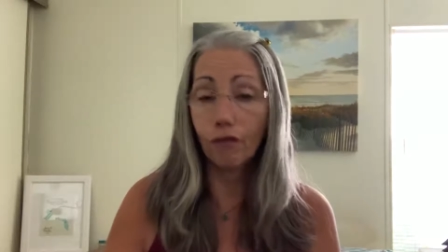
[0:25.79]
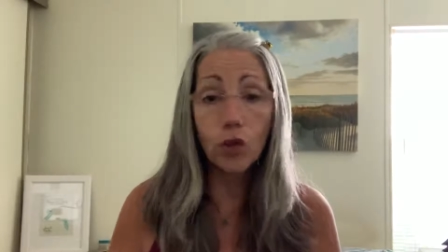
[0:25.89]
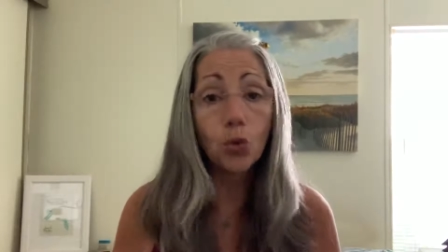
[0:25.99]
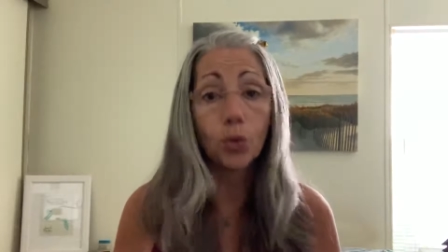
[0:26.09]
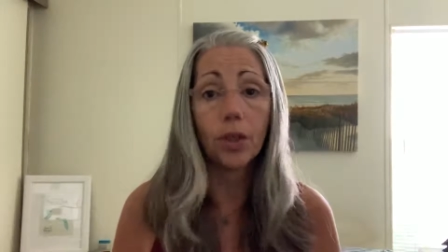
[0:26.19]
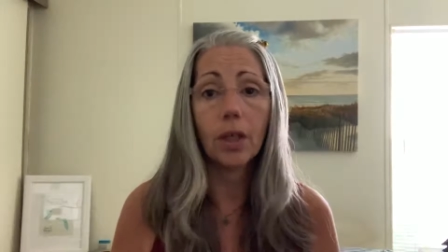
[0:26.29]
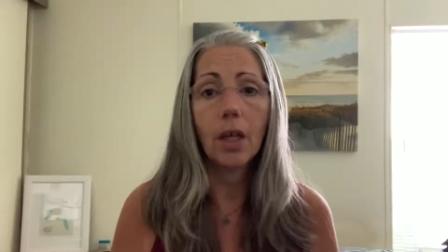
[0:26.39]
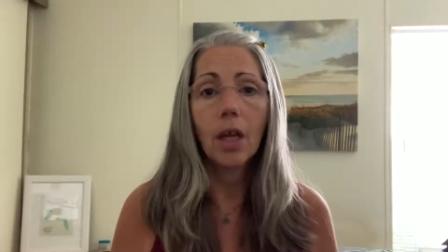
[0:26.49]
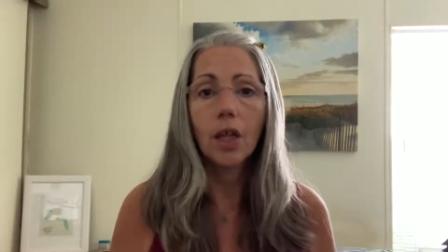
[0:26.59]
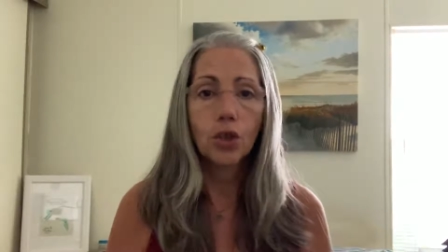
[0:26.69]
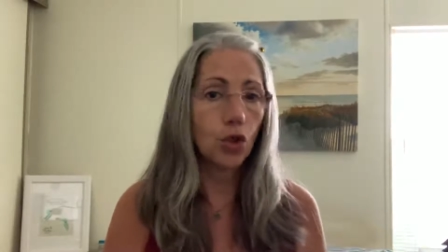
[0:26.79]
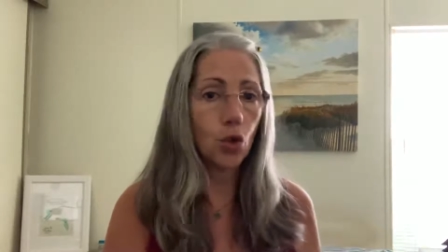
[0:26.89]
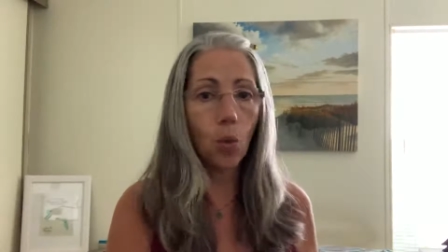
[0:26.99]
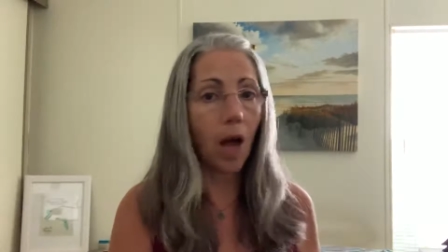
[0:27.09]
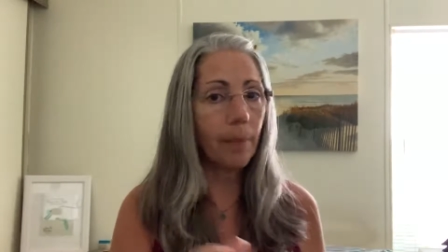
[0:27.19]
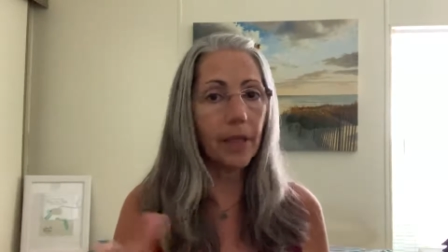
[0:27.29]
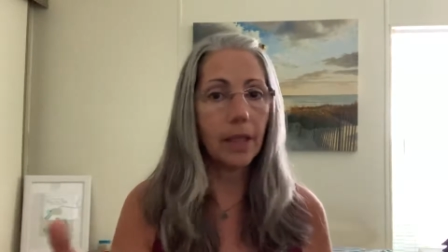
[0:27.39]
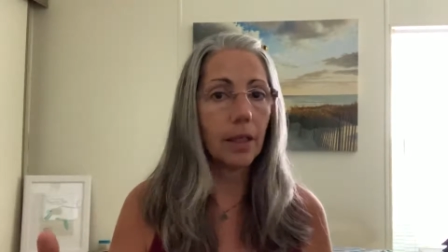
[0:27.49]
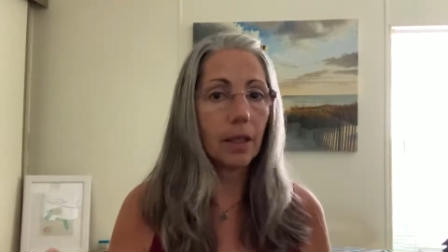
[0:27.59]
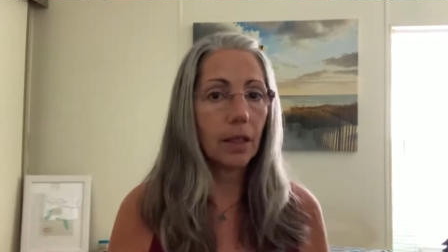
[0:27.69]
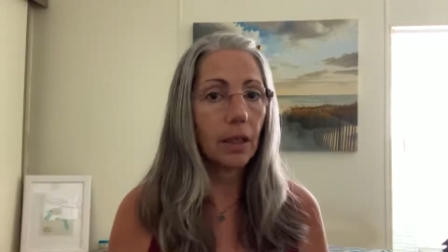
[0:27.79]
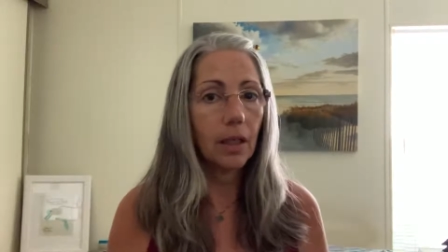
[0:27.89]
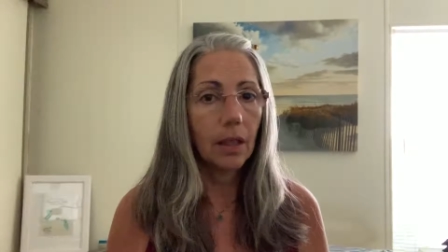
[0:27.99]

food. Do you want me to